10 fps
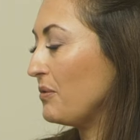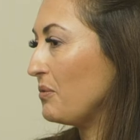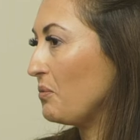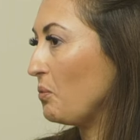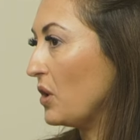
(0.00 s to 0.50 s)

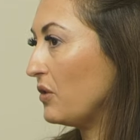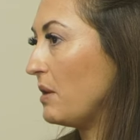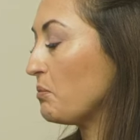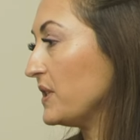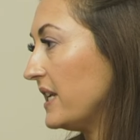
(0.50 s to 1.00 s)
what
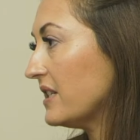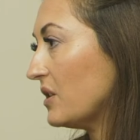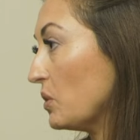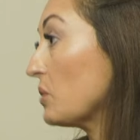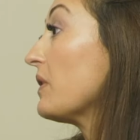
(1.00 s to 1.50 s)
they're
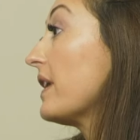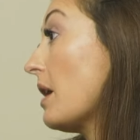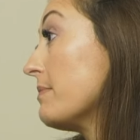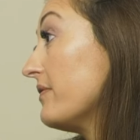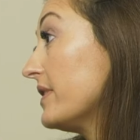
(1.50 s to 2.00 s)
presented with when they
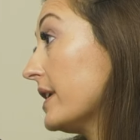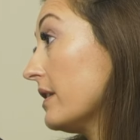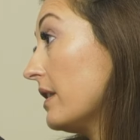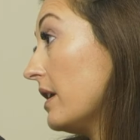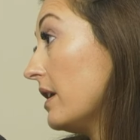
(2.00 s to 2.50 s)
come and
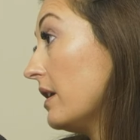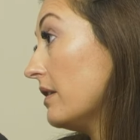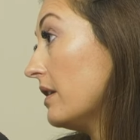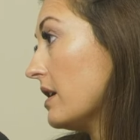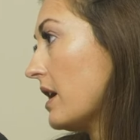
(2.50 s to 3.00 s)
visit
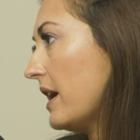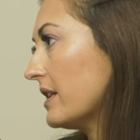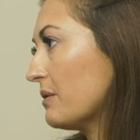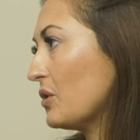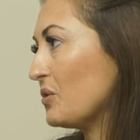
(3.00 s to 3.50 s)
their
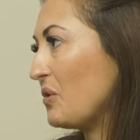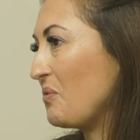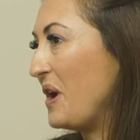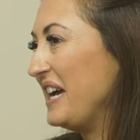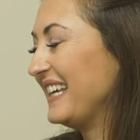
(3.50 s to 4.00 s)
cats.
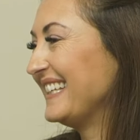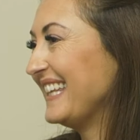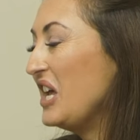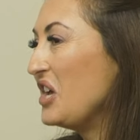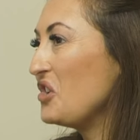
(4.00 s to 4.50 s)

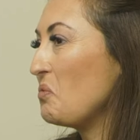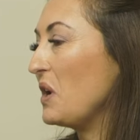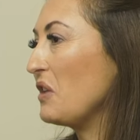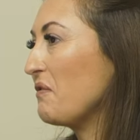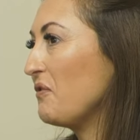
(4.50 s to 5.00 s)

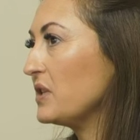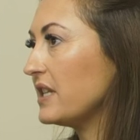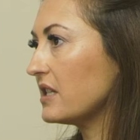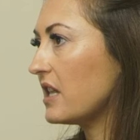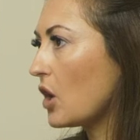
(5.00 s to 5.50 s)
One of the first
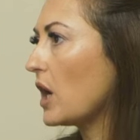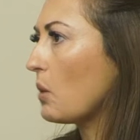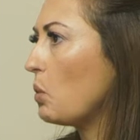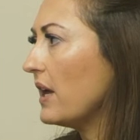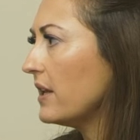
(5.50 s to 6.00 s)
things they go
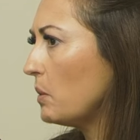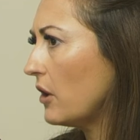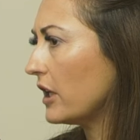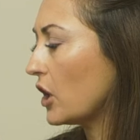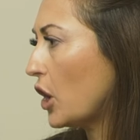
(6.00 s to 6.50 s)
like, why are they
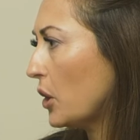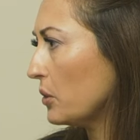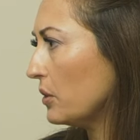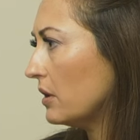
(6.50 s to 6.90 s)
wearing a cone?